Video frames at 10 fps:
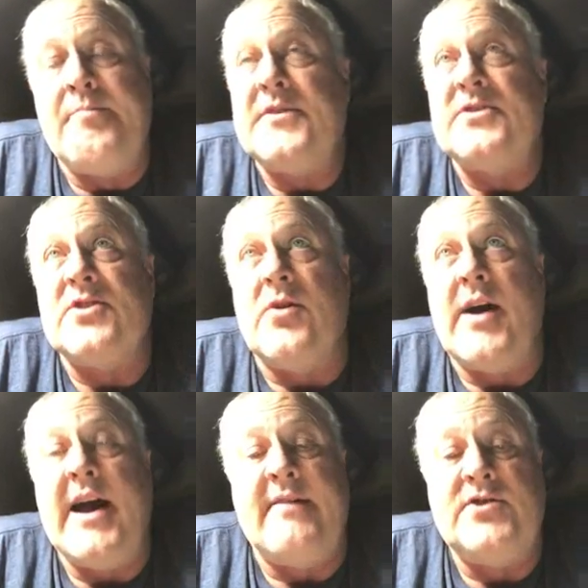So I
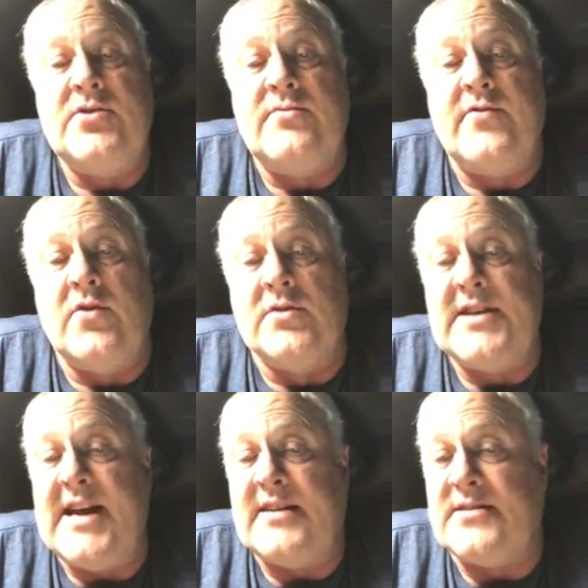have 2 full
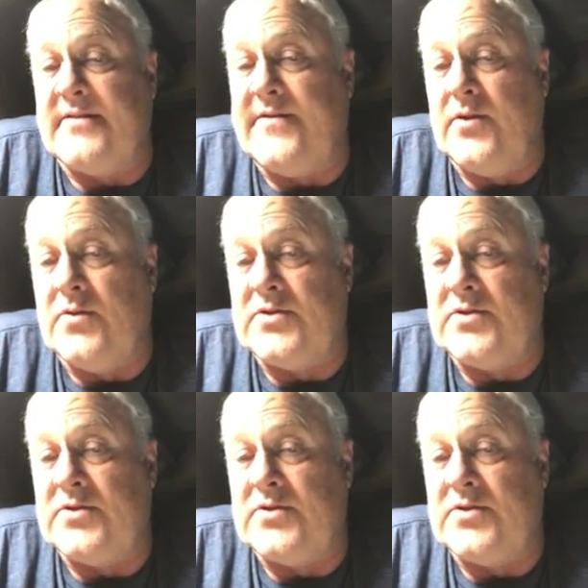tanks of fuel.